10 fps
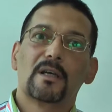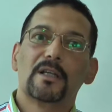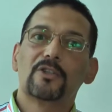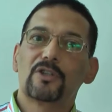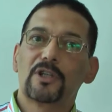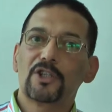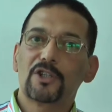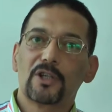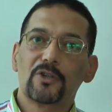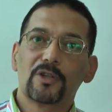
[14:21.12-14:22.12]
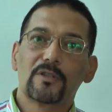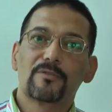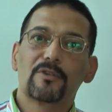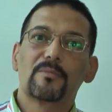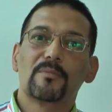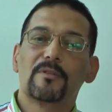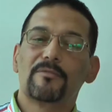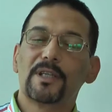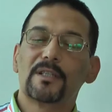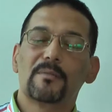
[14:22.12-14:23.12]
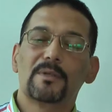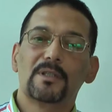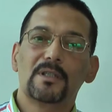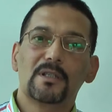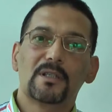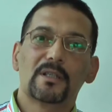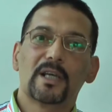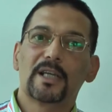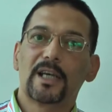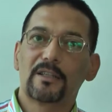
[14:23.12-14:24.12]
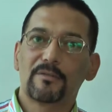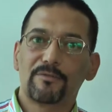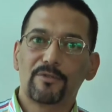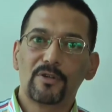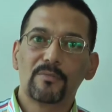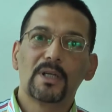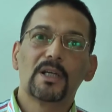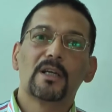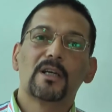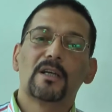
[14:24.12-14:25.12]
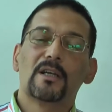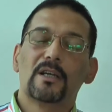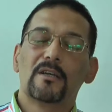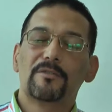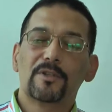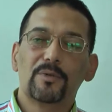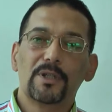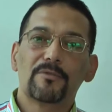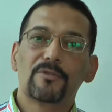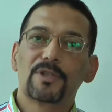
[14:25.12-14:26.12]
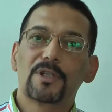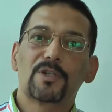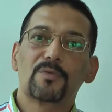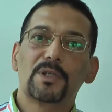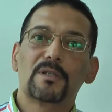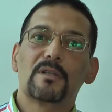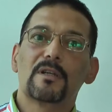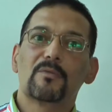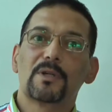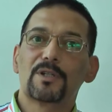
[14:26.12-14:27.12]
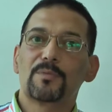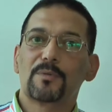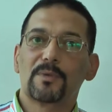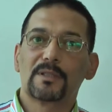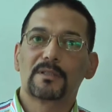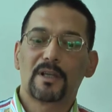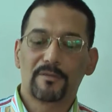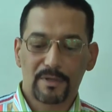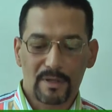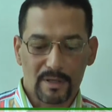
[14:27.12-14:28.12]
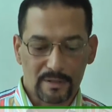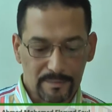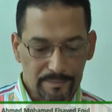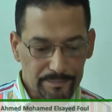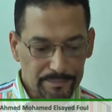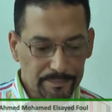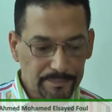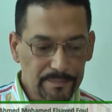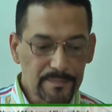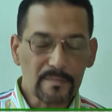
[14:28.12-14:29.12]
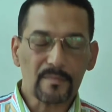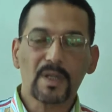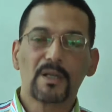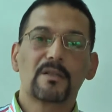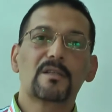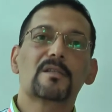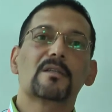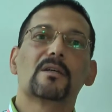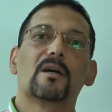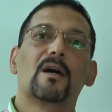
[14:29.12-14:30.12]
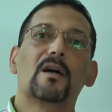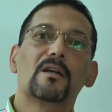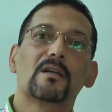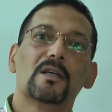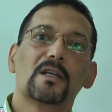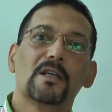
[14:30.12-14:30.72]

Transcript: international units from the vitamin D, the inactive form, every week for 6 weeks, then once per month after that. These are